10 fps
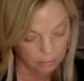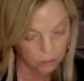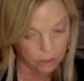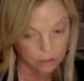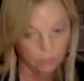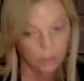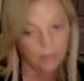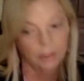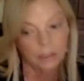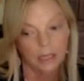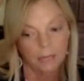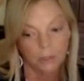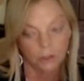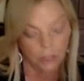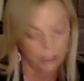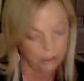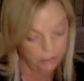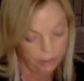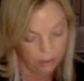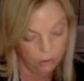she's aware that times could change
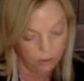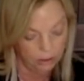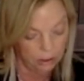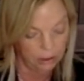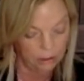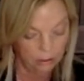very quickly.